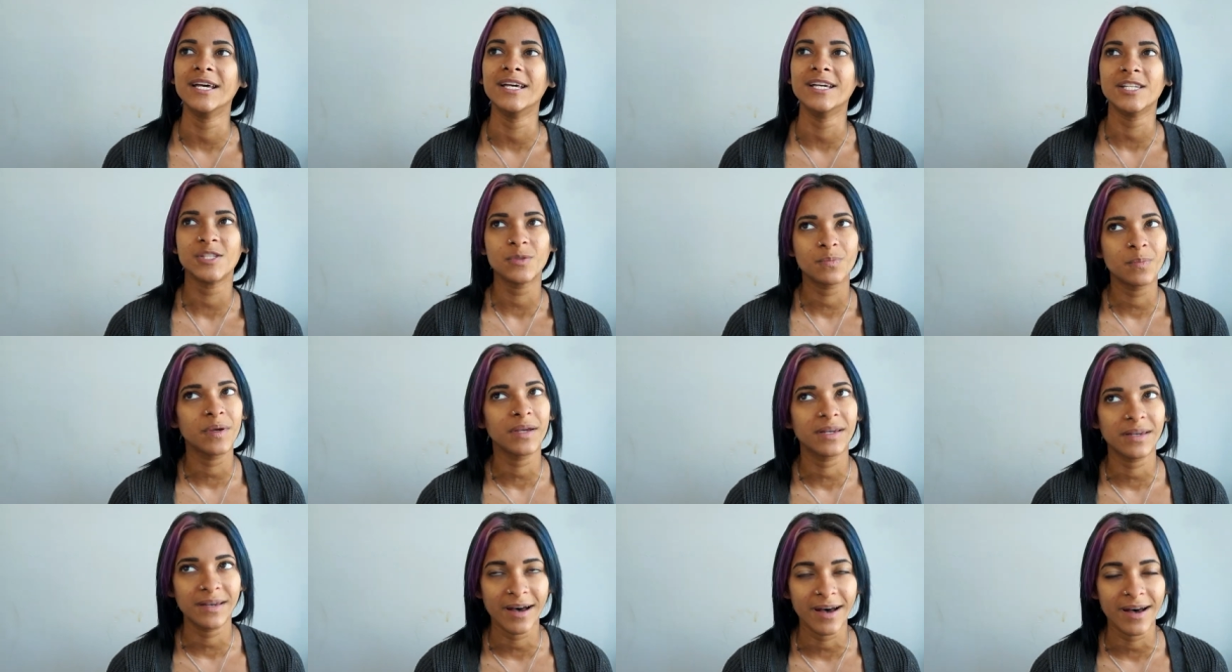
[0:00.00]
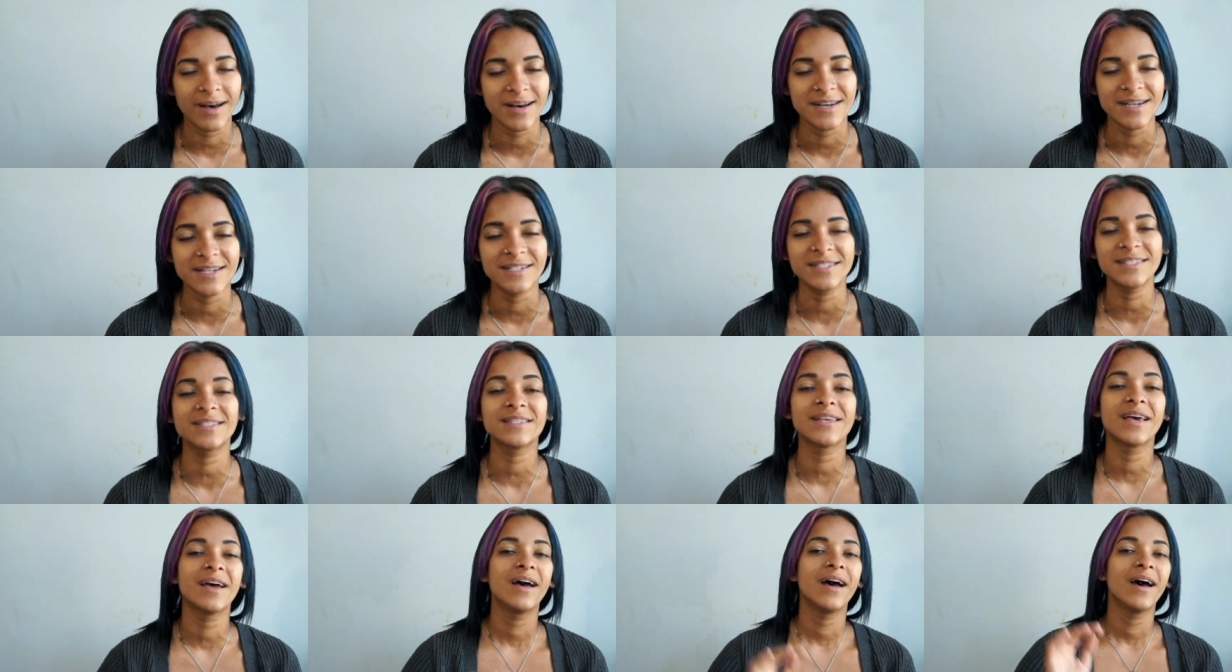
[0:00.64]
is
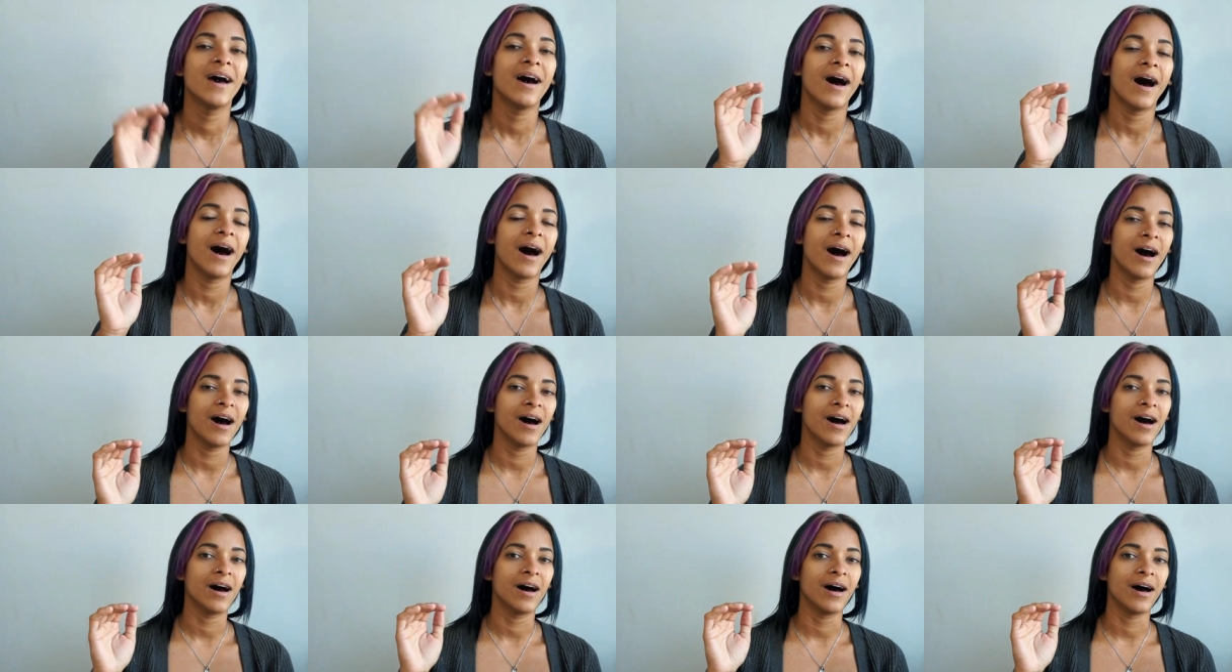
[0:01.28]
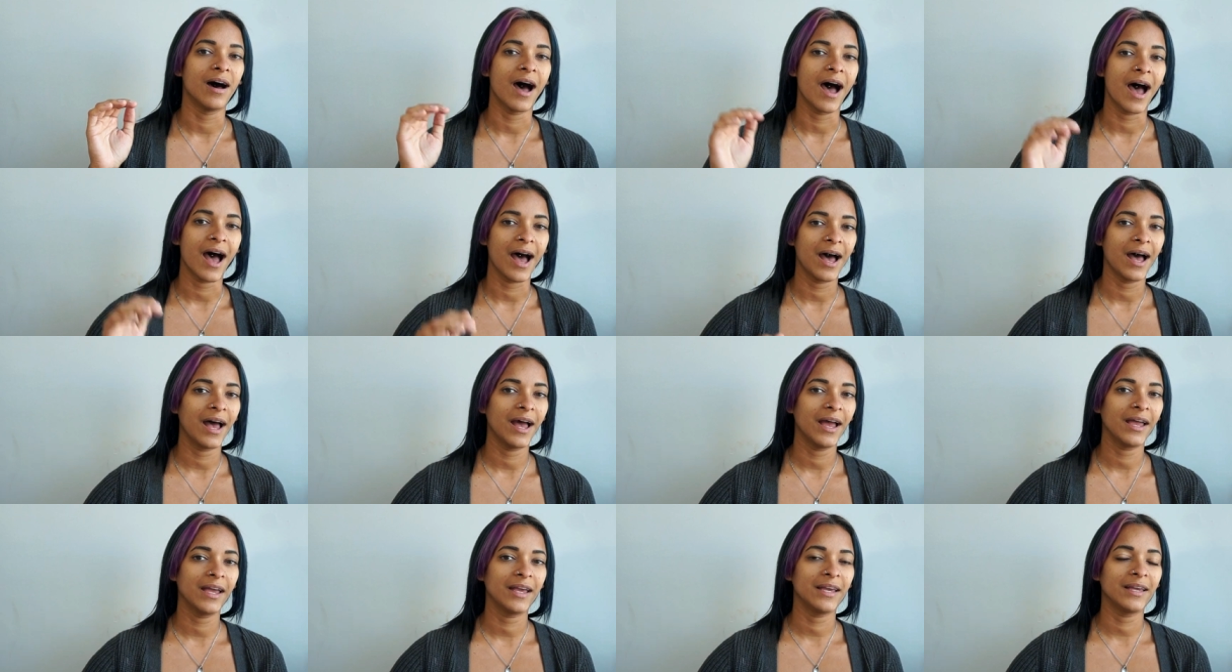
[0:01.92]
because uh,
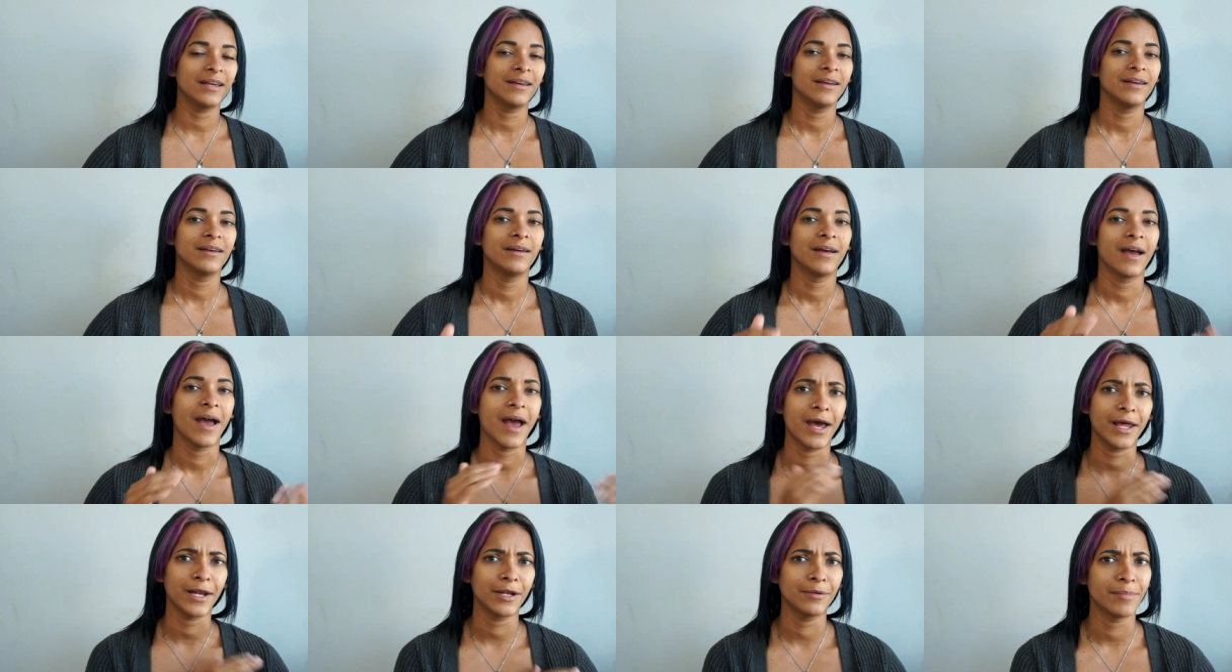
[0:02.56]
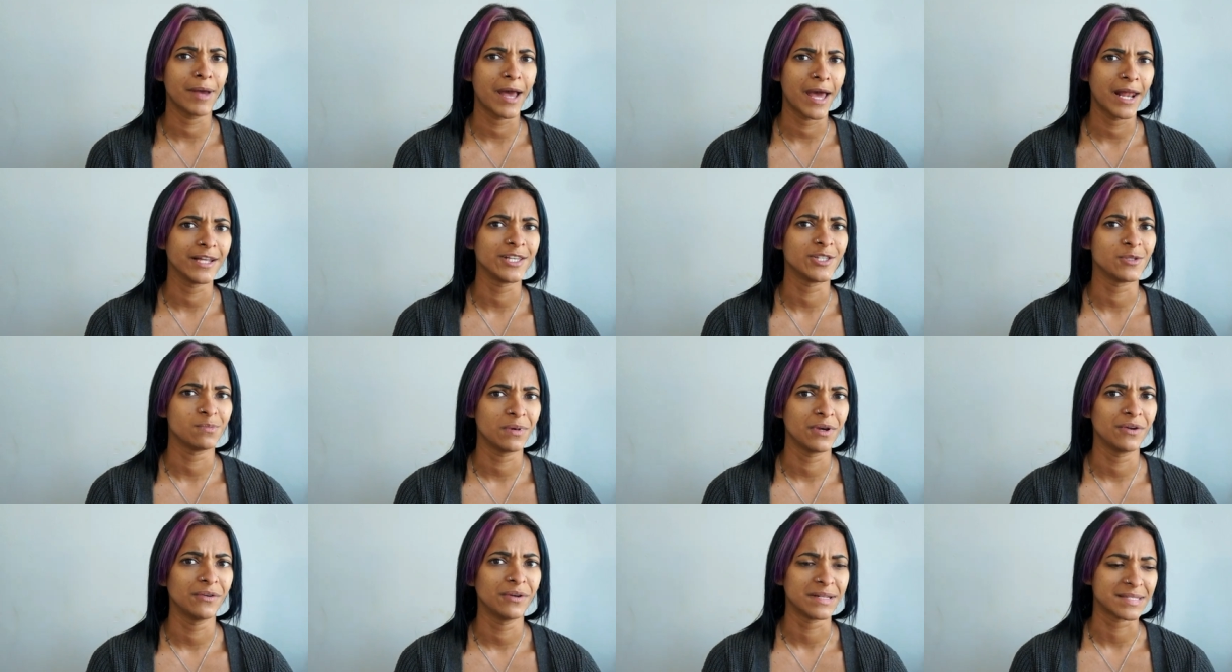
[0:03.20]
I had a bad
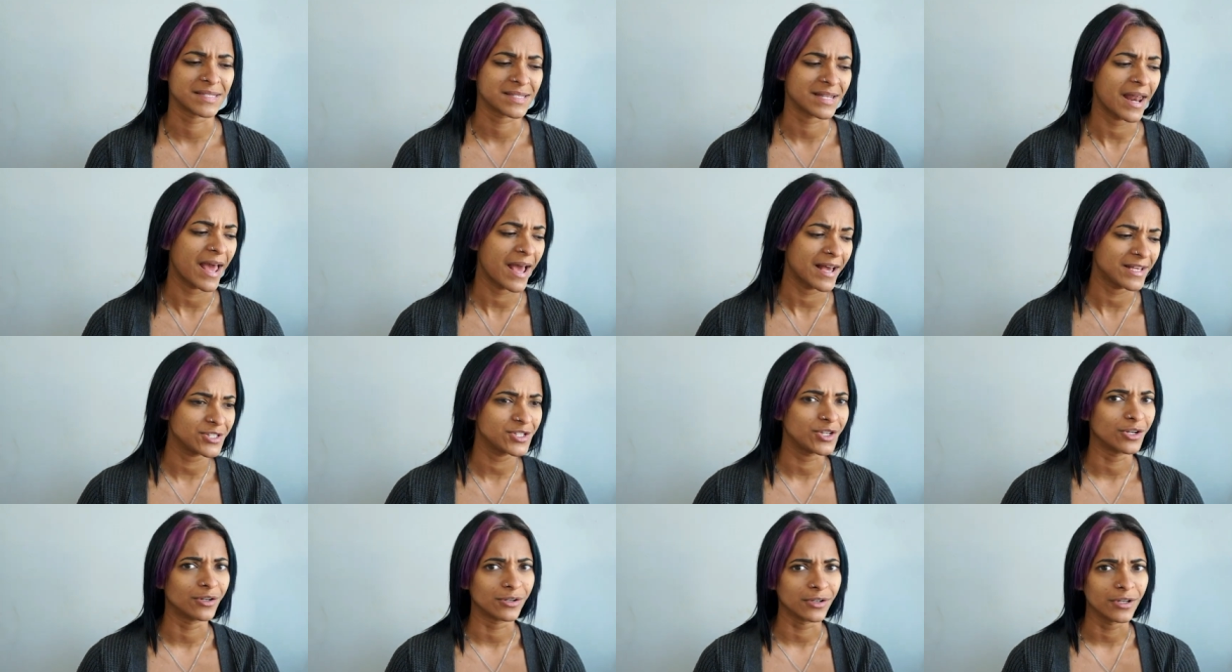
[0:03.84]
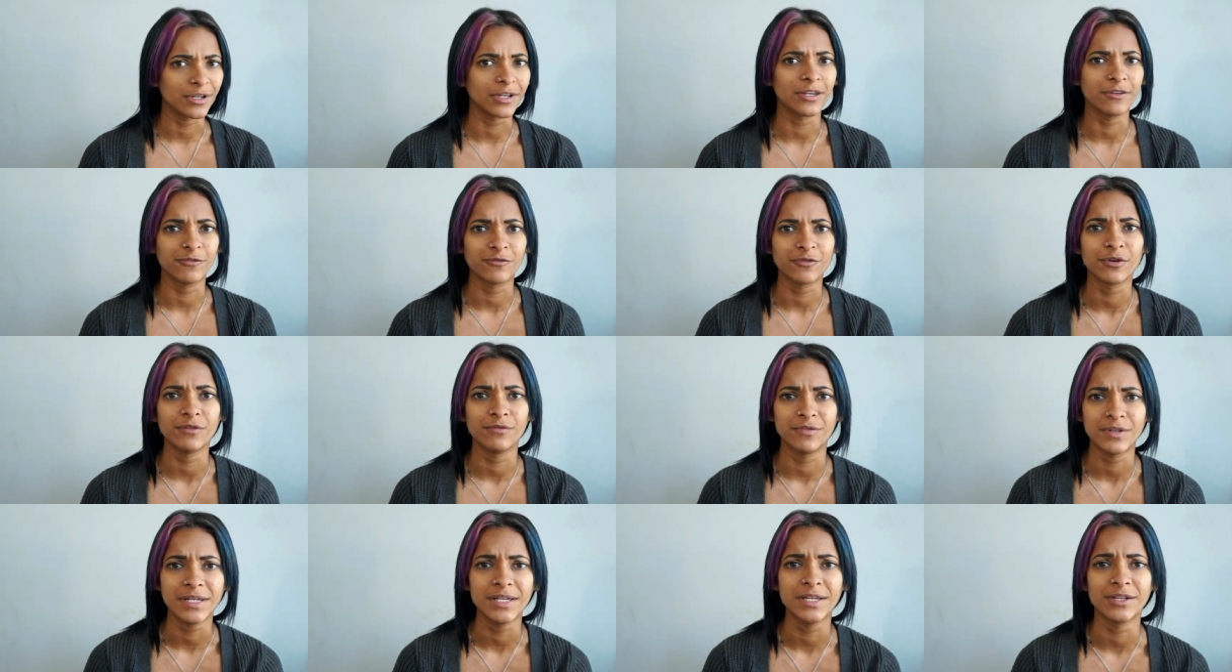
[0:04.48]
experience last year looking
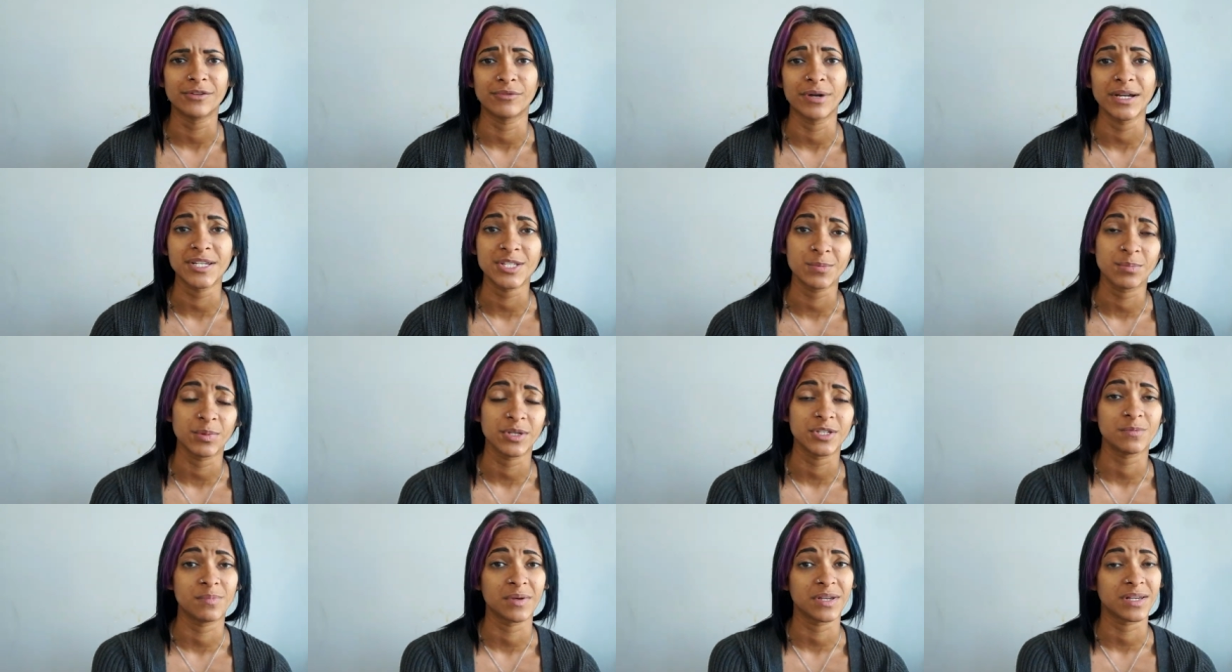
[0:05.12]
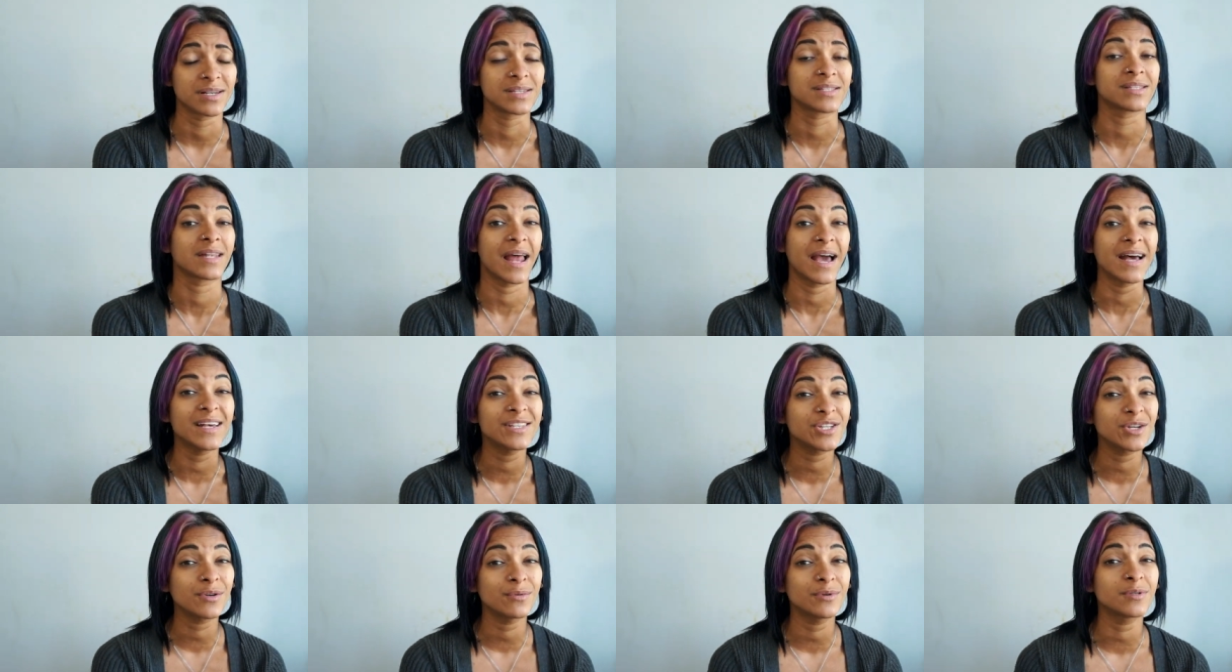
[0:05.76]
for vegan recipes, because
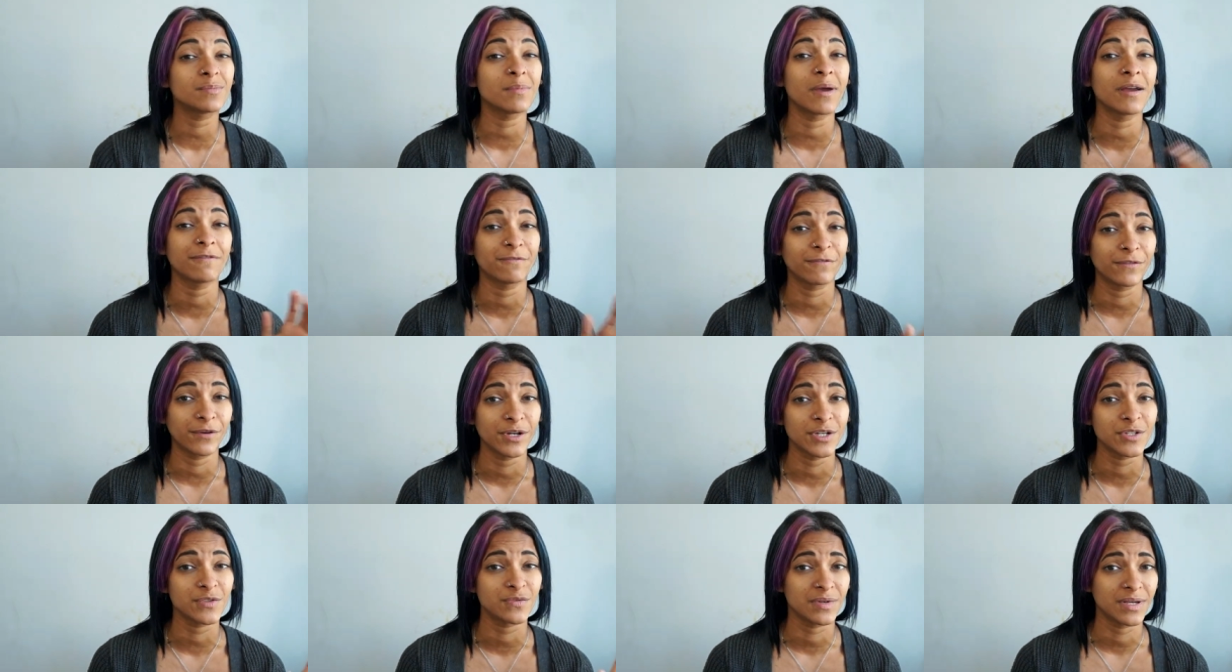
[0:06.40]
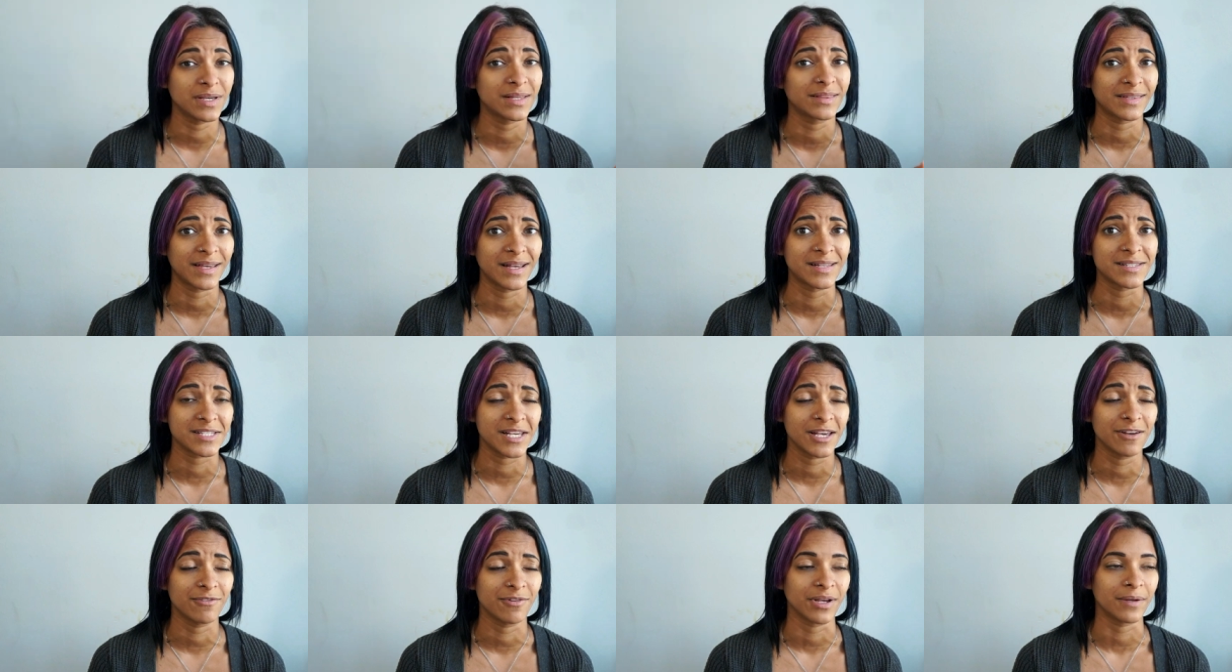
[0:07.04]
last year was my first vegan
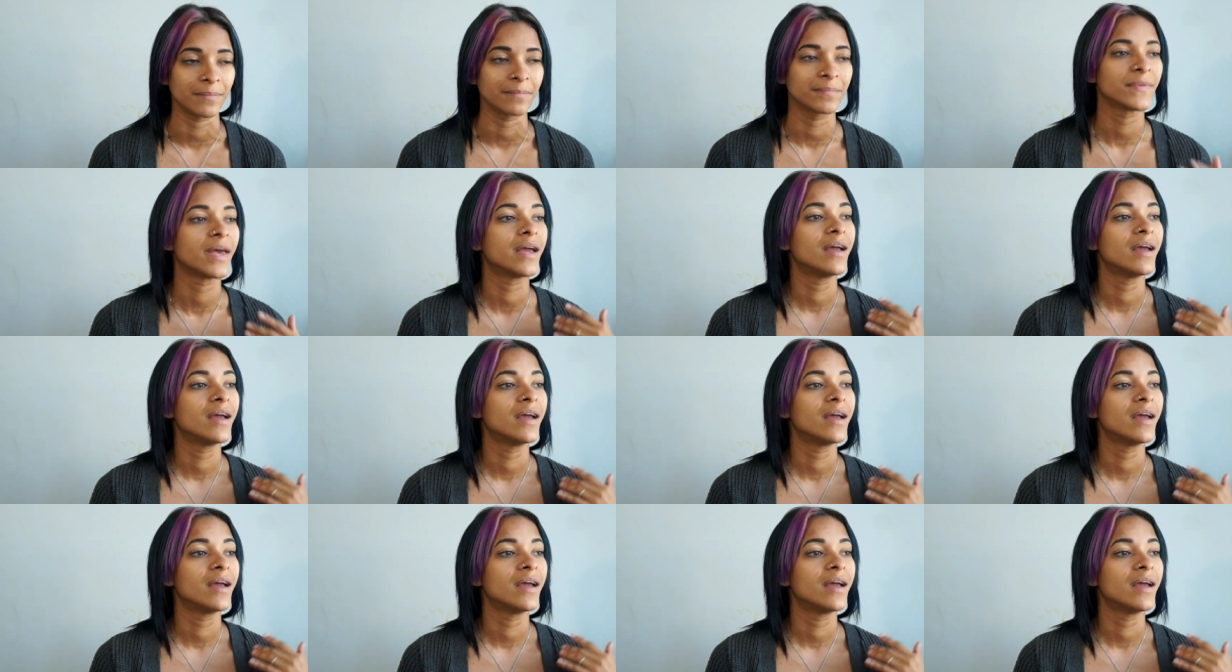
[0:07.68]
Thanksgiving.